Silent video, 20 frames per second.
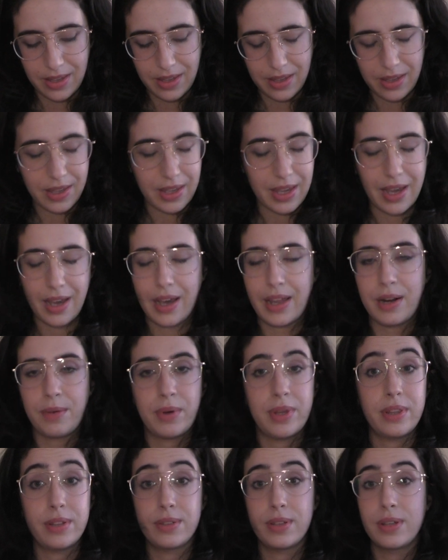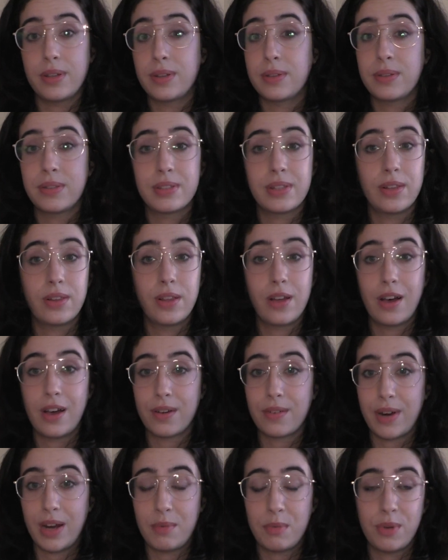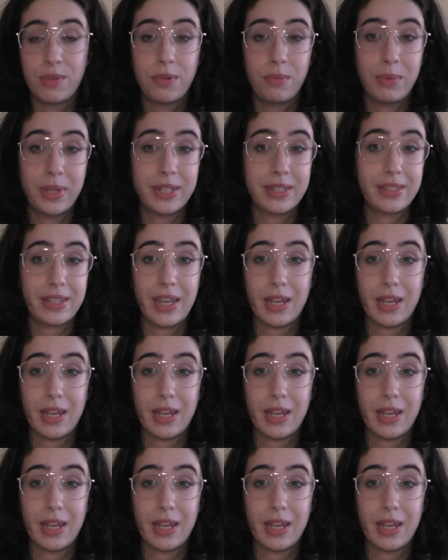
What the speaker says: yeah, anyway, it's a long ramble for me to say.